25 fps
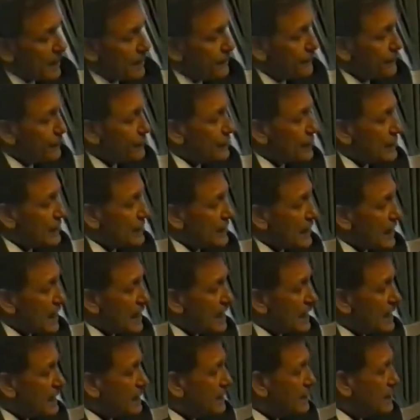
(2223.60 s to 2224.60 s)
If you get
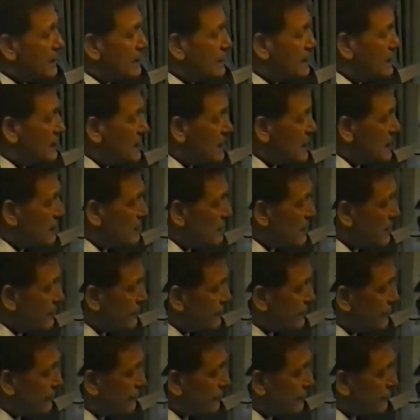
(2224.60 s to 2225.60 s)
a
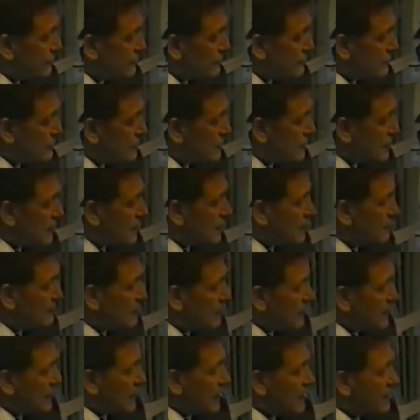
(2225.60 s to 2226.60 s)
EMF
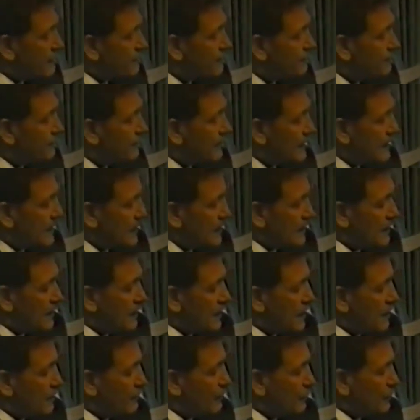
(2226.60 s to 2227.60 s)
meter
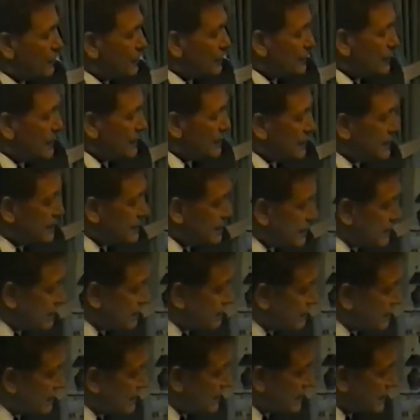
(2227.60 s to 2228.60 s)
and put it near the
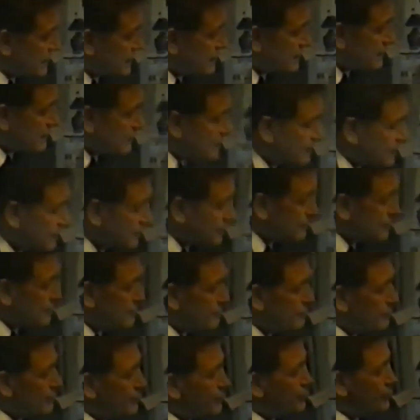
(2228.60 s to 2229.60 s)
generator,
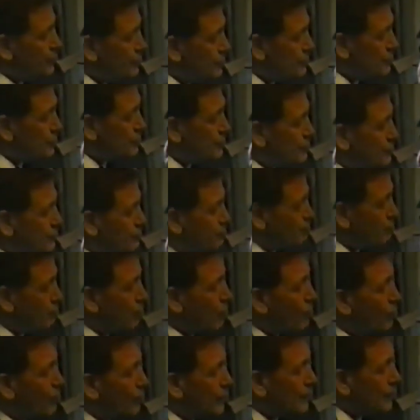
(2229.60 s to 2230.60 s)
it produces
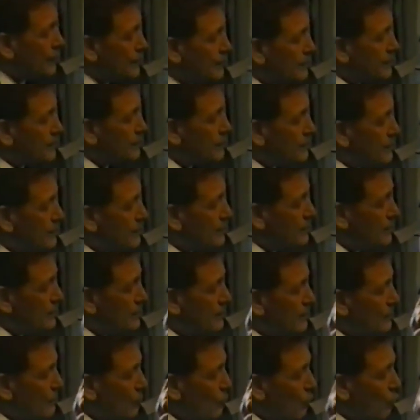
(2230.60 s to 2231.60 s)

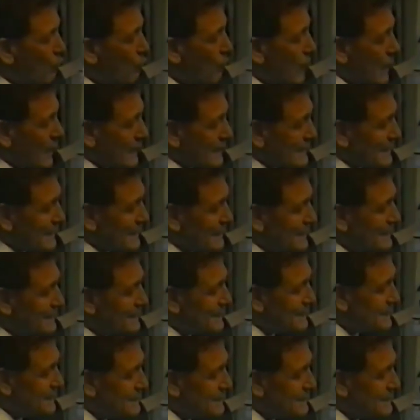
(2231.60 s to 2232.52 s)
0.1